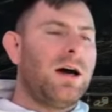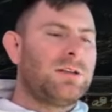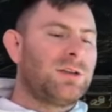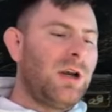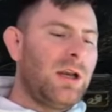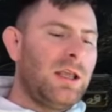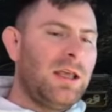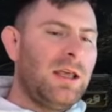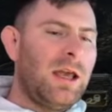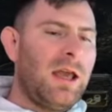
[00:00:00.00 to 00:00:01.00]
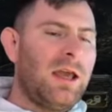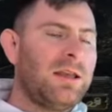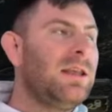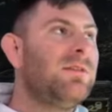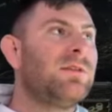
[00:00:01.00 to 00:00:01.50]
Trinity
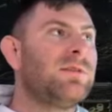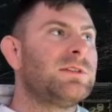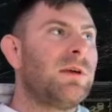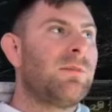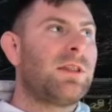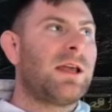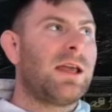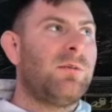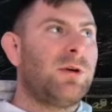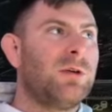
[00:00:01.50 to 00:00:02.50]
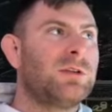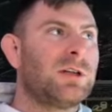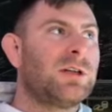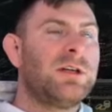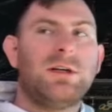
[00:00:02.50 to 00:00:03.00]
and even for something like
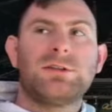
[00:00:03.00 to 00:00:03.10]
Ambrosia.